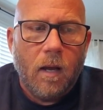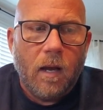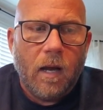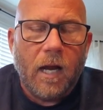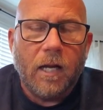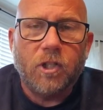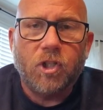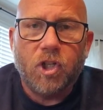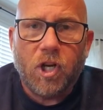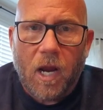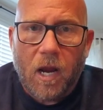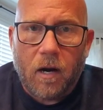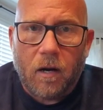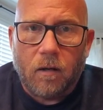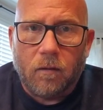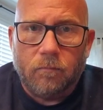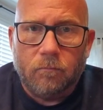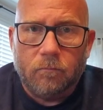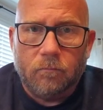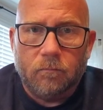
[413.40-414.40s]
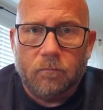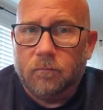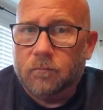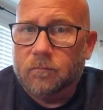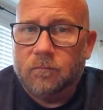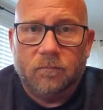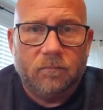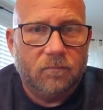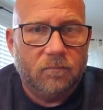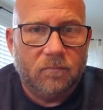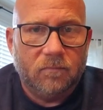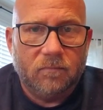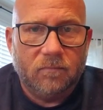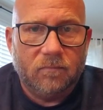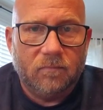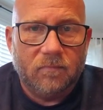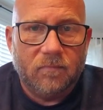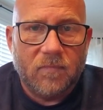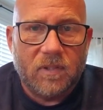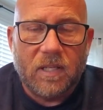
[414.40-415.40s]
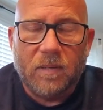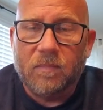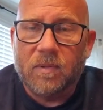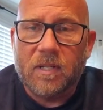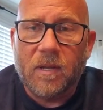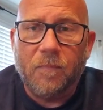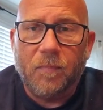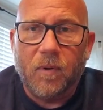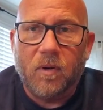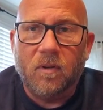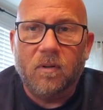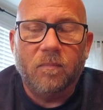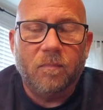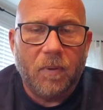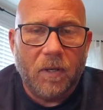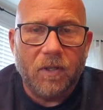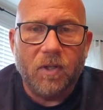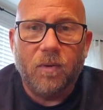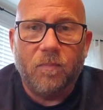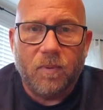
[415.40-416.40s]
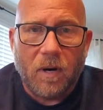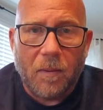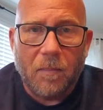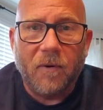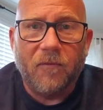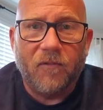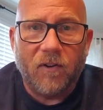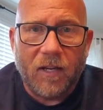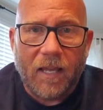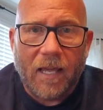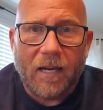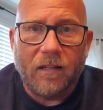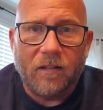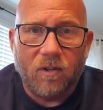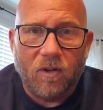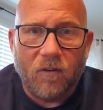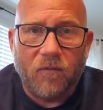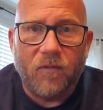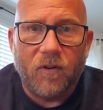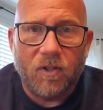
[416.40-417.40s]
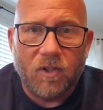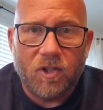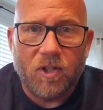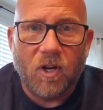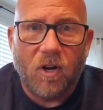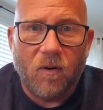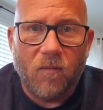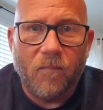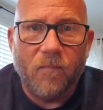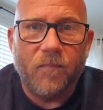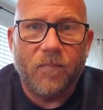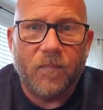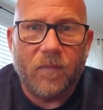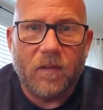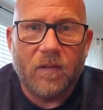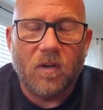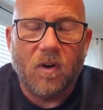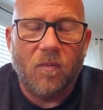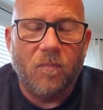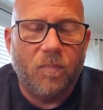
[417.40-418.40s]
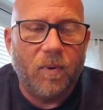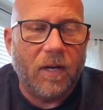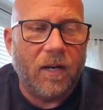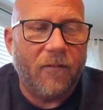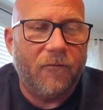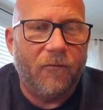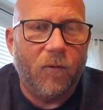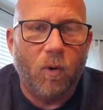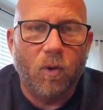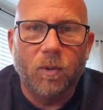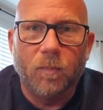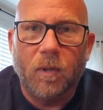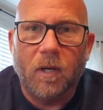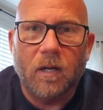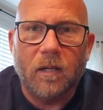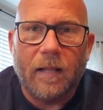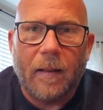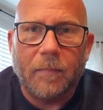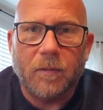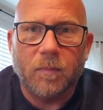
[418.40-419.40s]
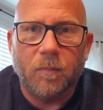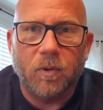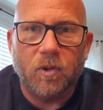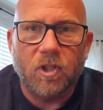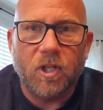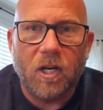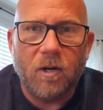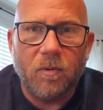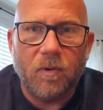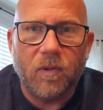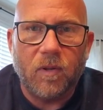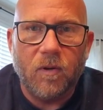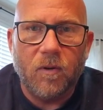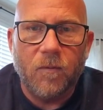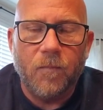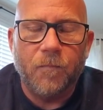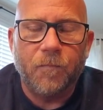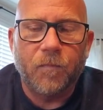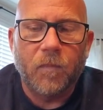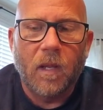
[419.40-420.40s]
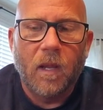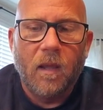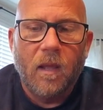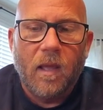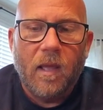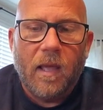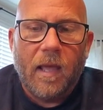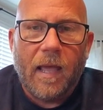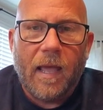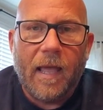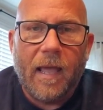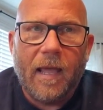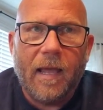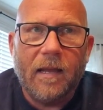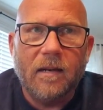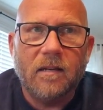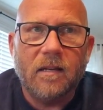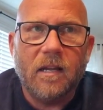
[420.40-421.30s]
A chair. Seems simple, but you'd probably forget it in your first show. So bring a foldable, collapsible chair with you. And